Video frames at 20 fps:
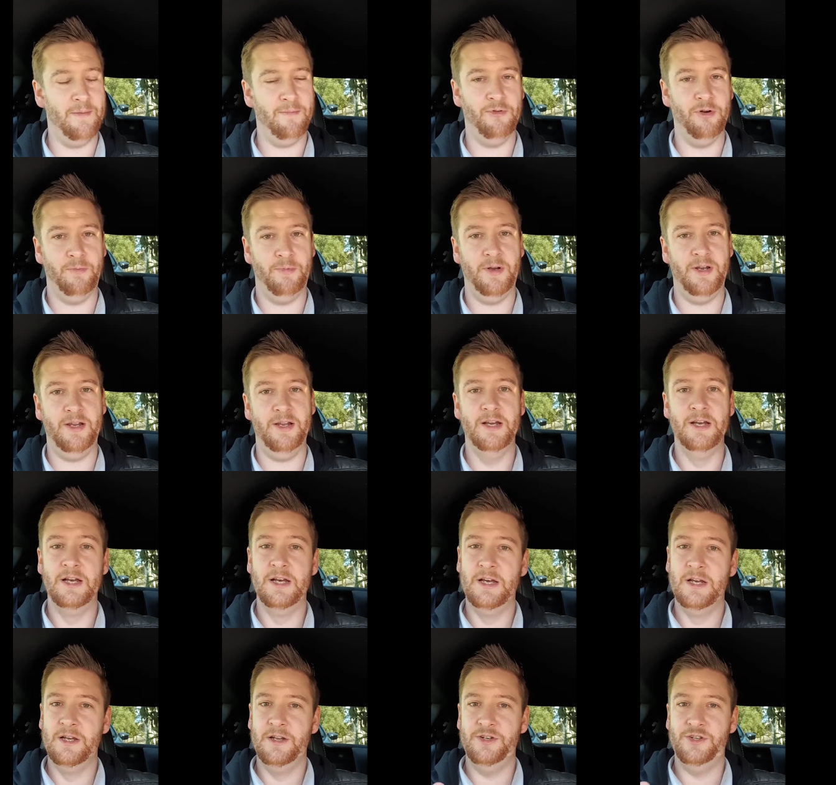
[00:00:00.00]
property
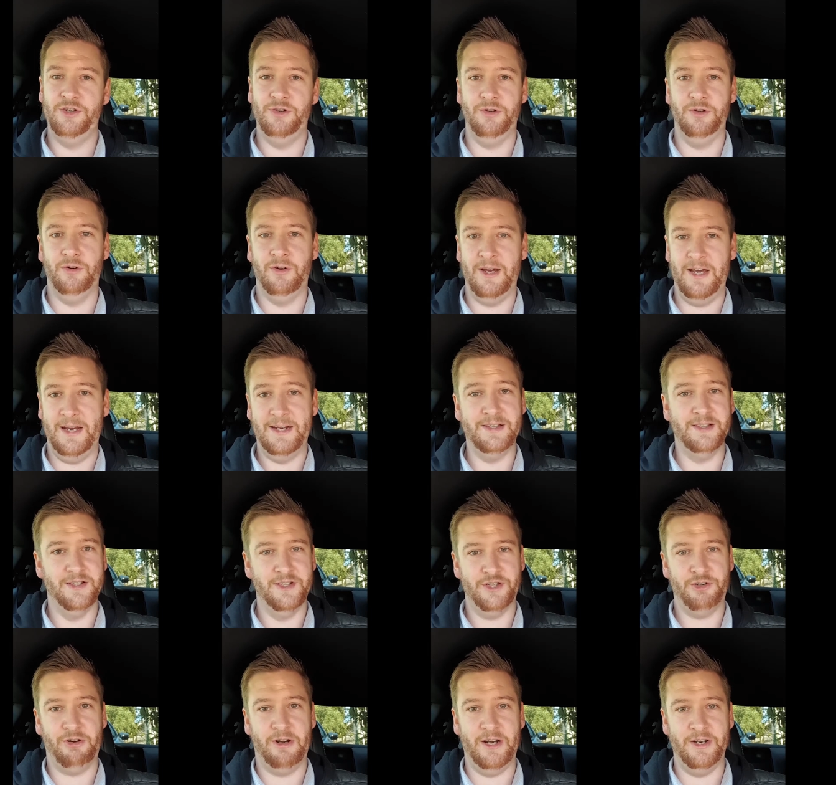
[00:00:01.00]
to your exit
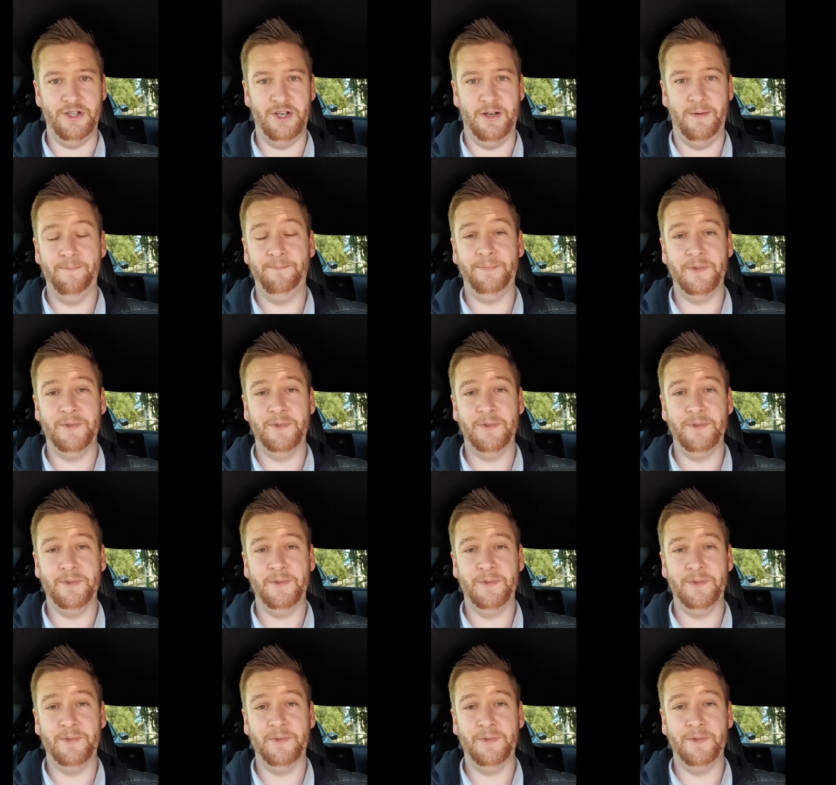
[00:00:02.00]
strategy.